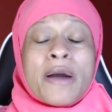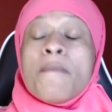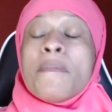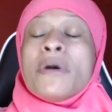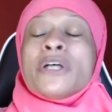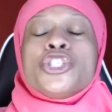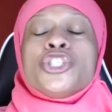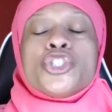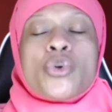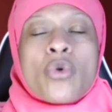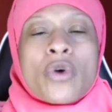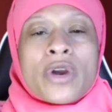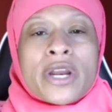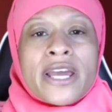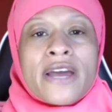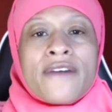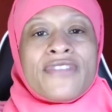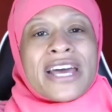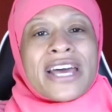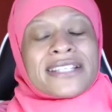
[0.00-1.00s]

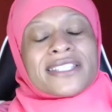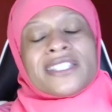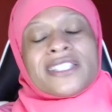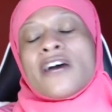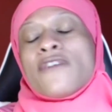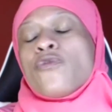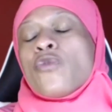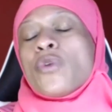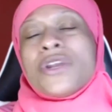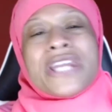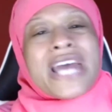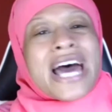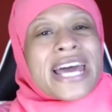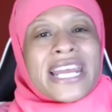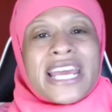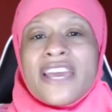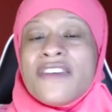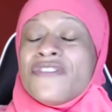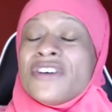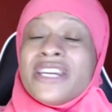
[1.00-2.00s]
majority of that stuff would not
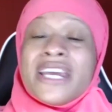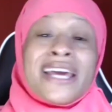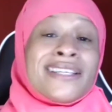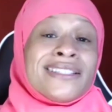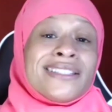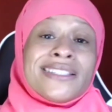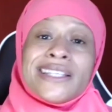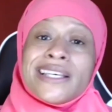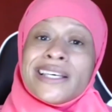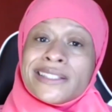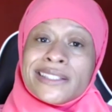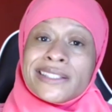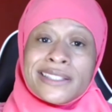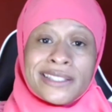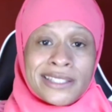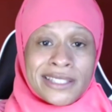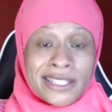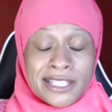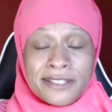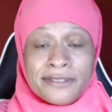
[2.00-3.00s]
even
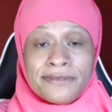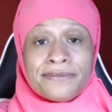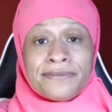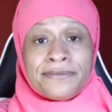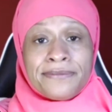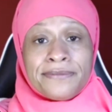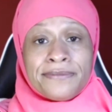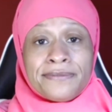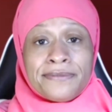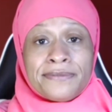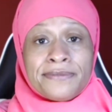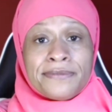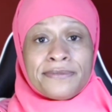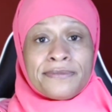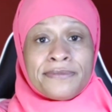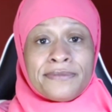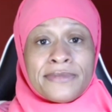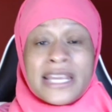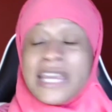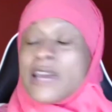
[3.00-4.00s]
exist.
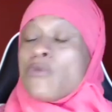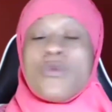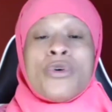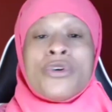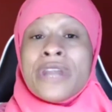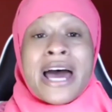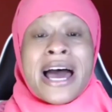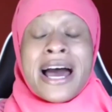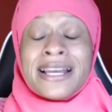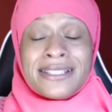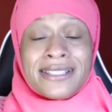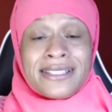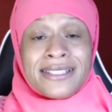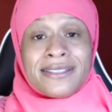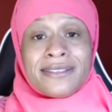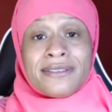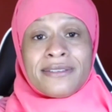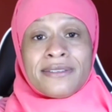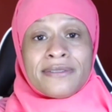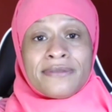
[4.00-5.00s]
It will not.
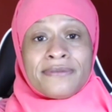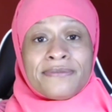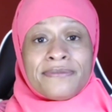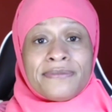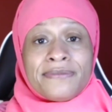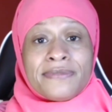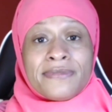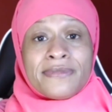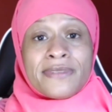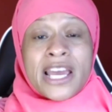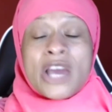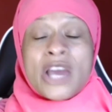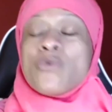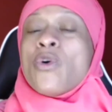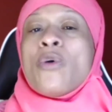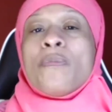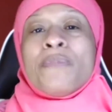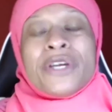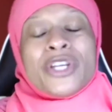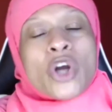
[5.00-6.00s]
It
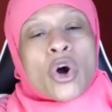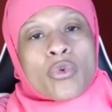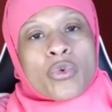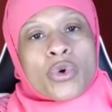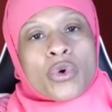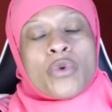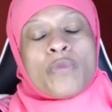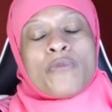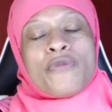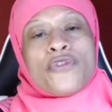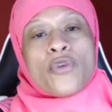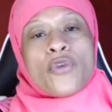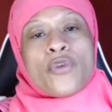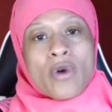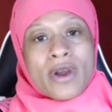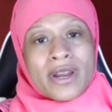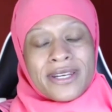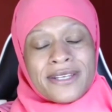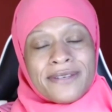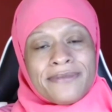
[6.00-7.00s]
won't be no room for
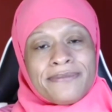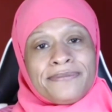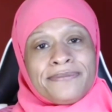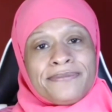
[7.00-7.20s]
it.